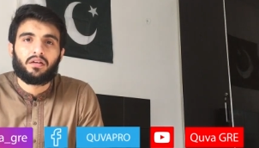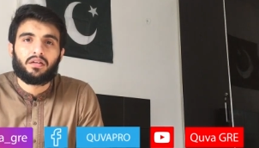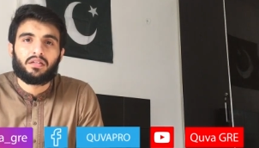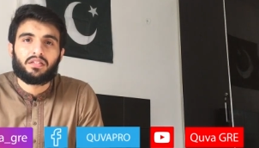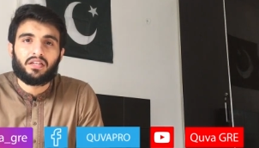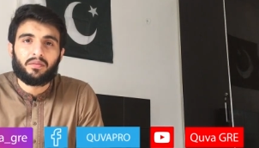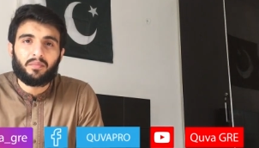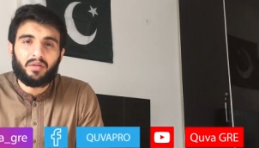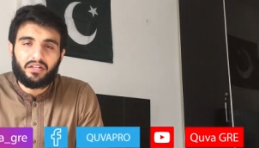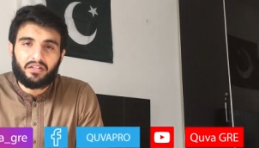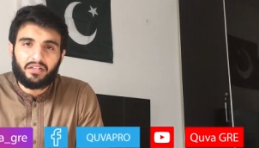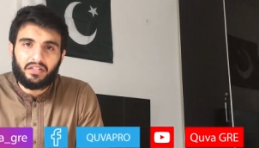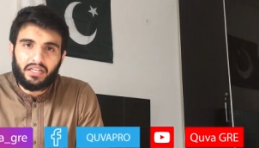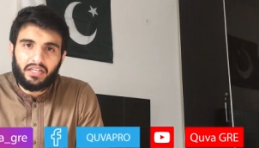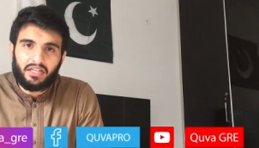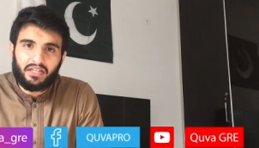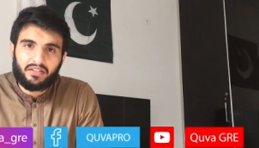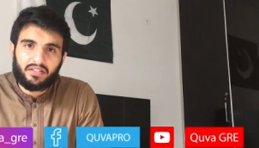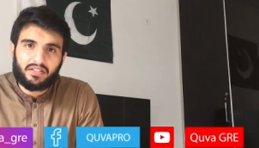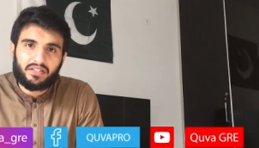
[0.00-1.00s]

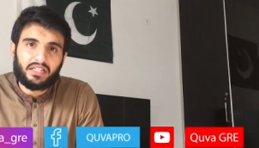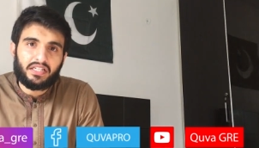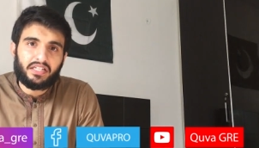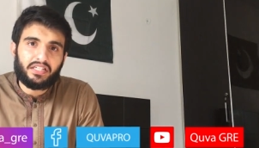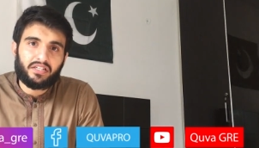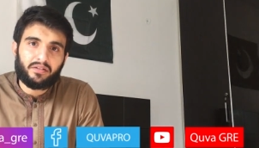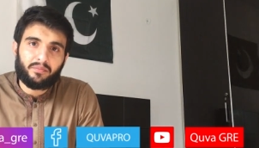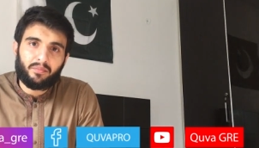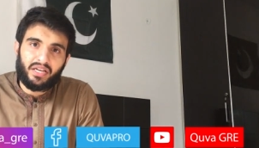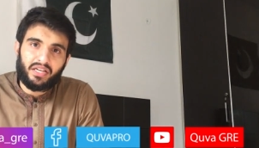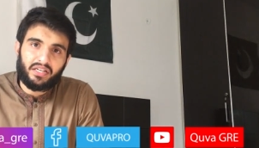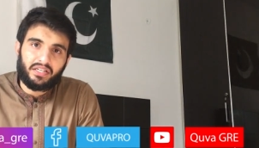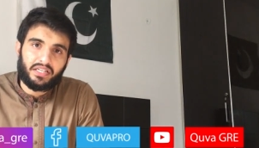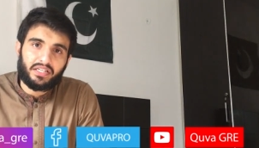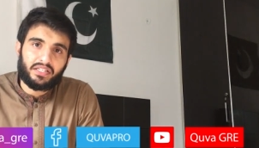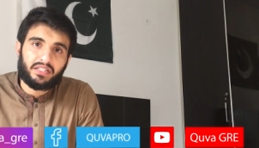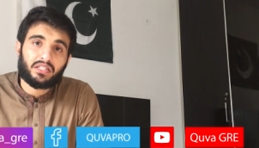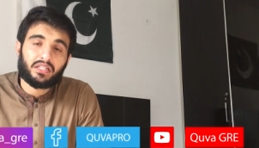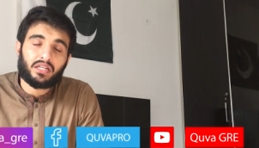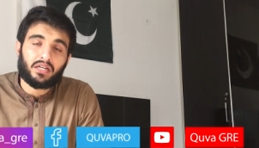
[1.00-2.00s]
Similarly, the center
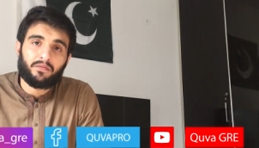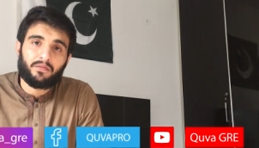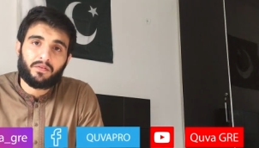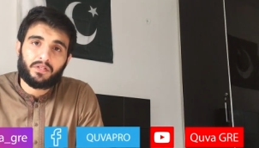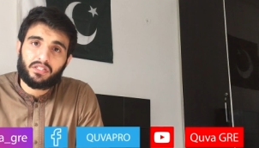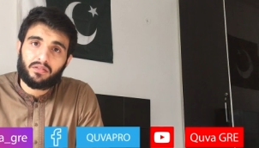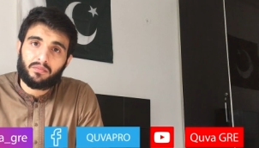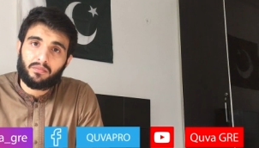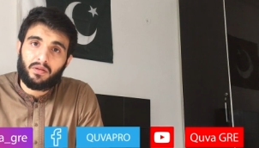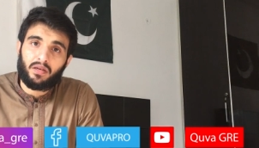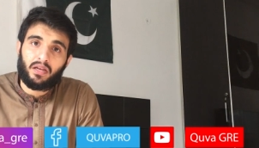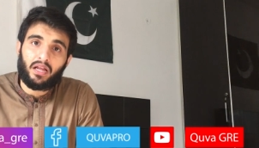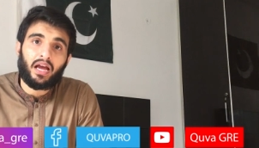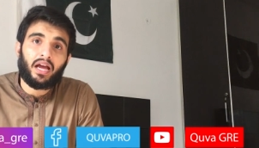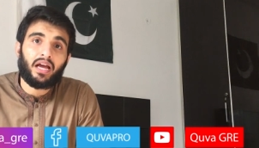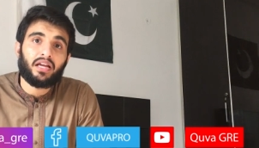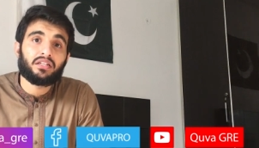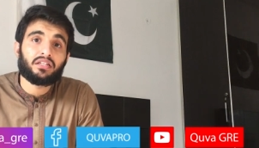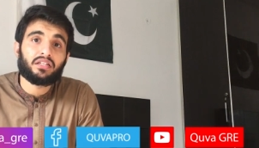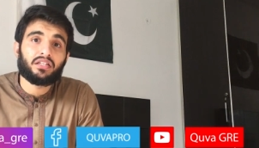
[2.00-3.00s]
maintains comfortable
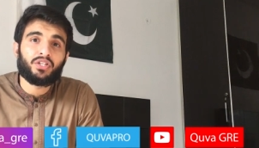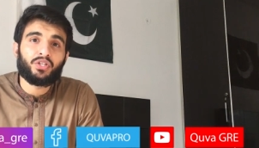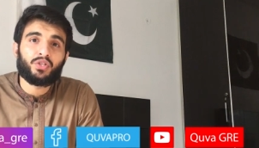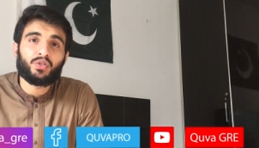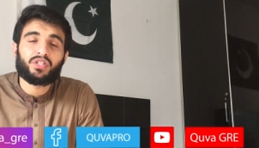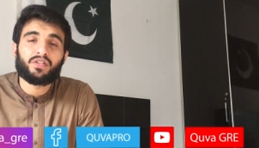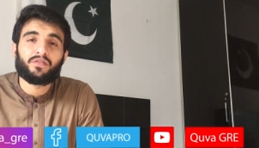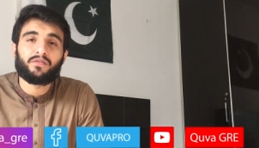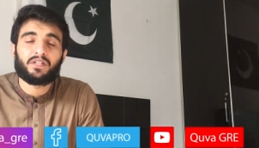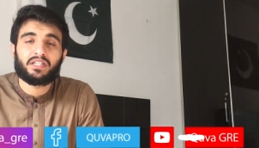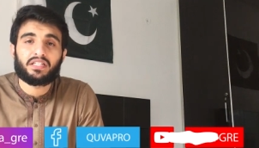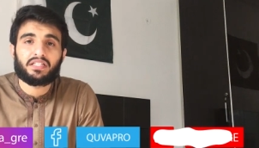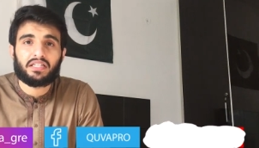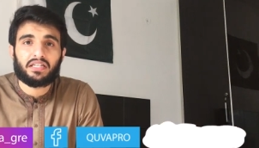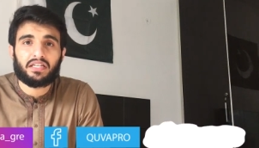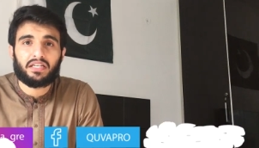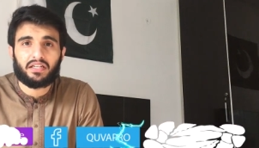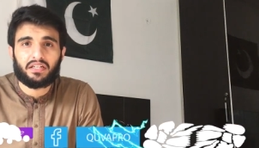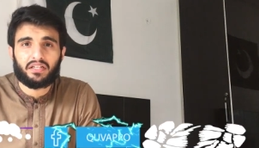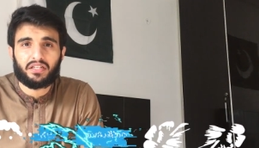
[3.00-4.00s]
and conducive
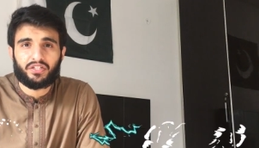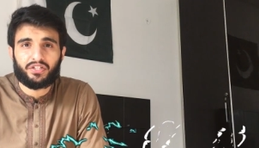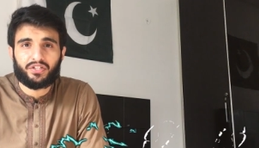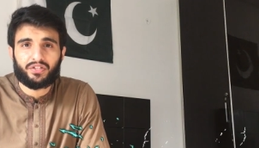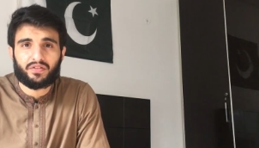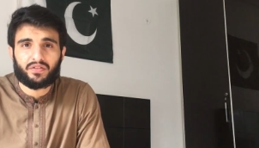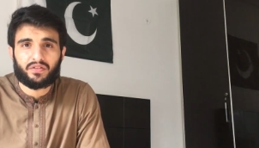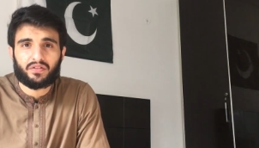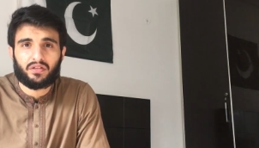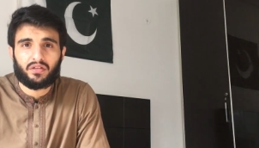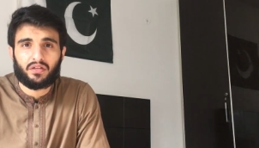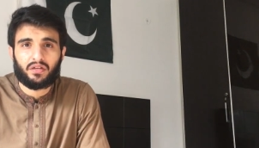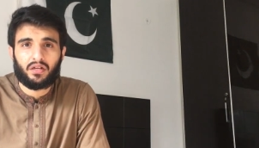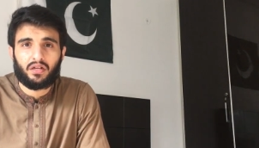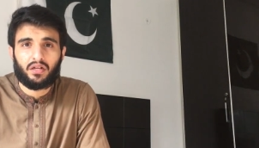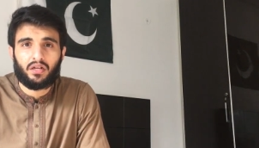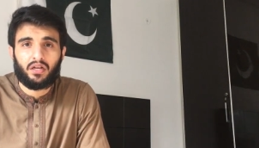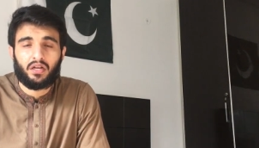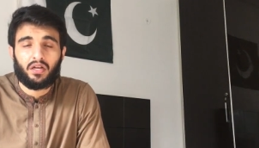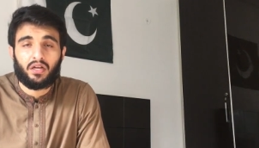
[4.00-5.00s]
testing conditions,
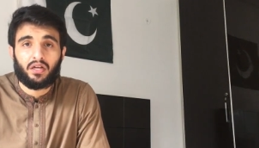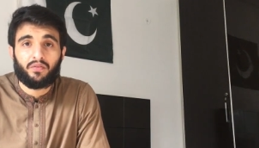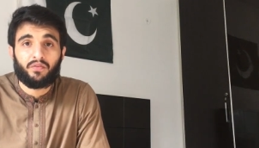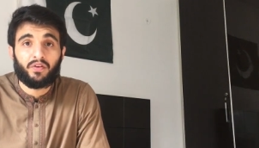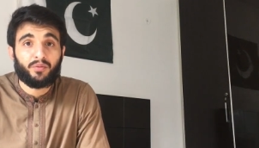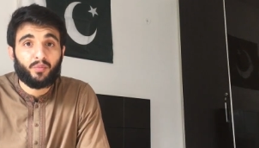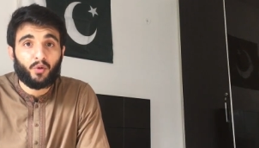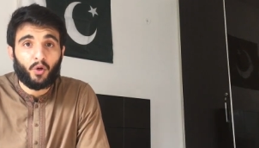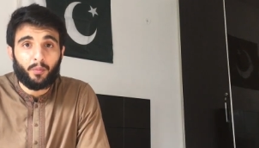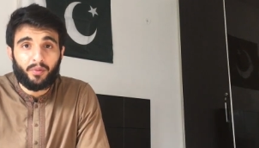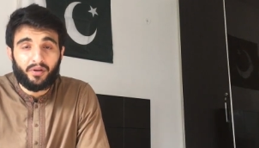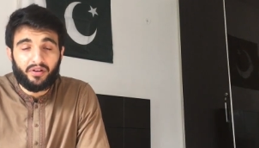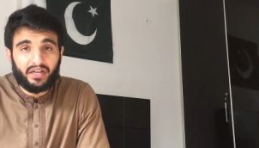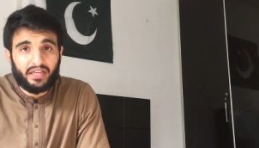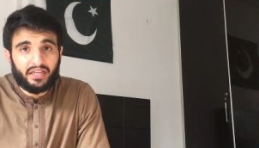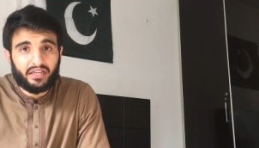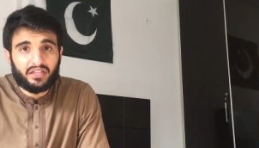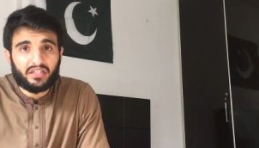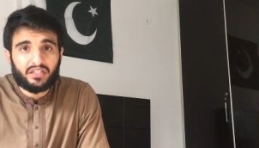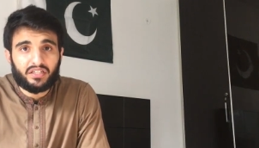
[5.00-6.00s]
with proper
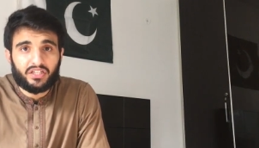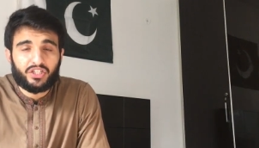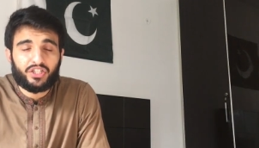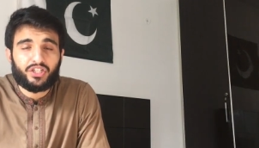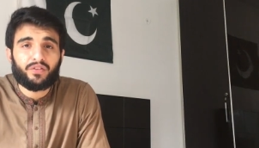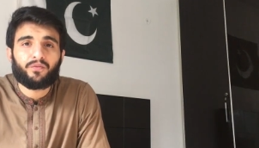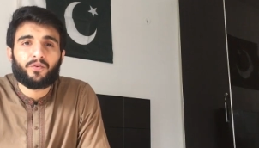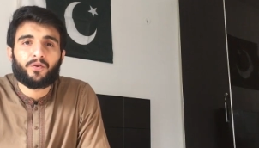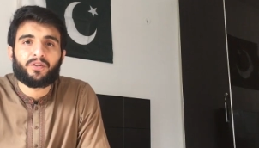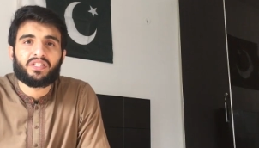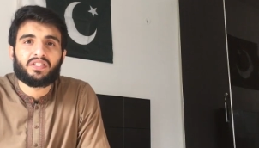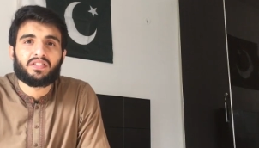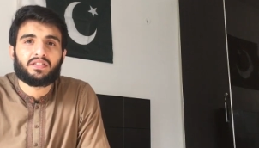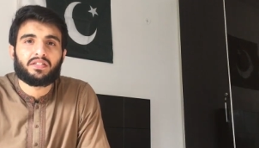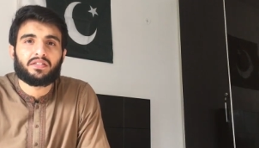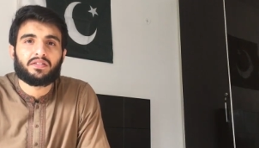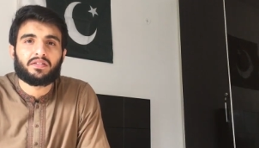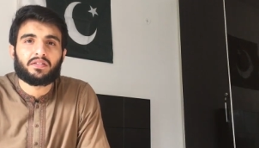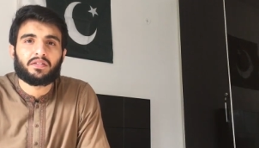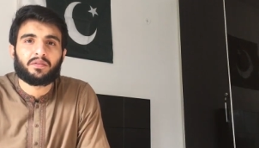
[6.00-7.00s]
air conditioning, for
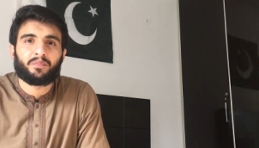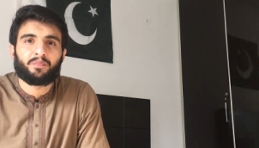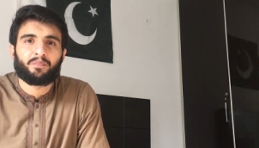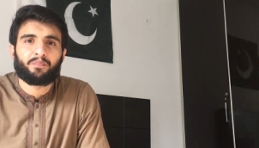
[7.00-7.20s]
instance.